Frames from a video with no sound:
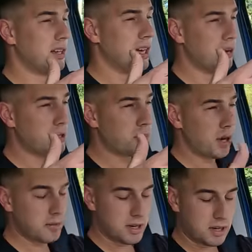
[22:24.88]
Now, it's
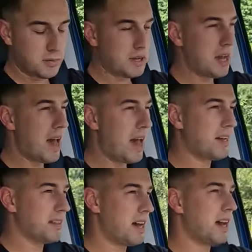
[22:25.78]
probably not going to be
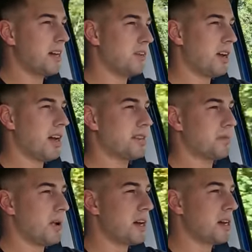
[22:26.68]
as accurate as
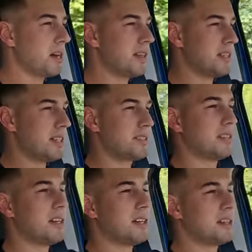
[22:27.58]
my
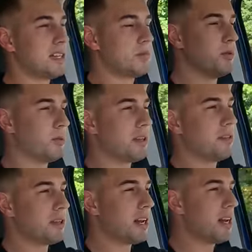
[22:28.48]
designated decibel
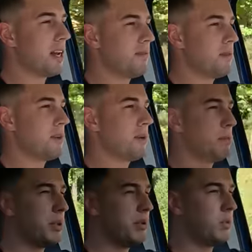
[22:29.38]
reader that I have,
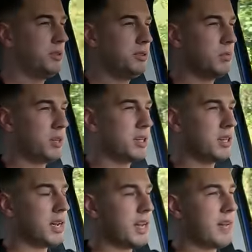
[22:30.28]
but it will do pretty
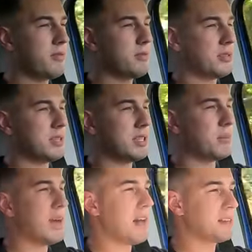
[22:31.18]
good. I have used those in the
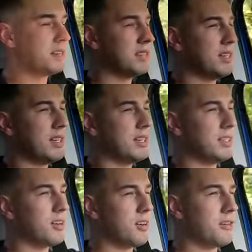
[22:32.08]
past and
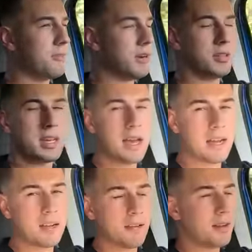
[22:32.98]
they are fairly
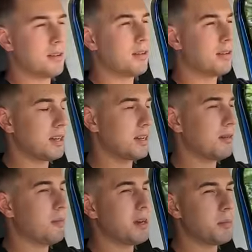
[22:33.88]
accurate.
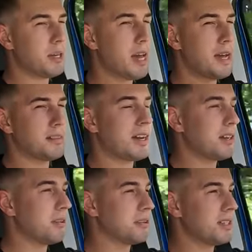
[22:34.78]
Again, might not be as
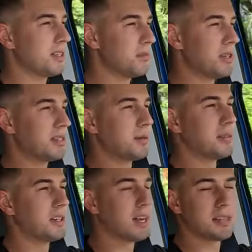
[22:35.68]
accurate as this, but it's
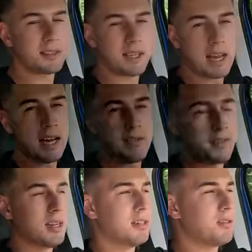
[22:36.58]
something nice to have
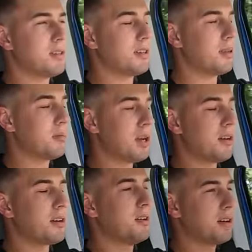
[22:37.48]
so you can
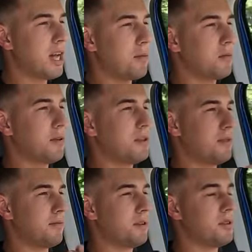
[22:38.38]
compare your cabin noise
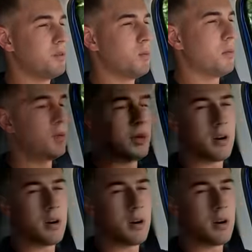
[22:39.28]
versus what we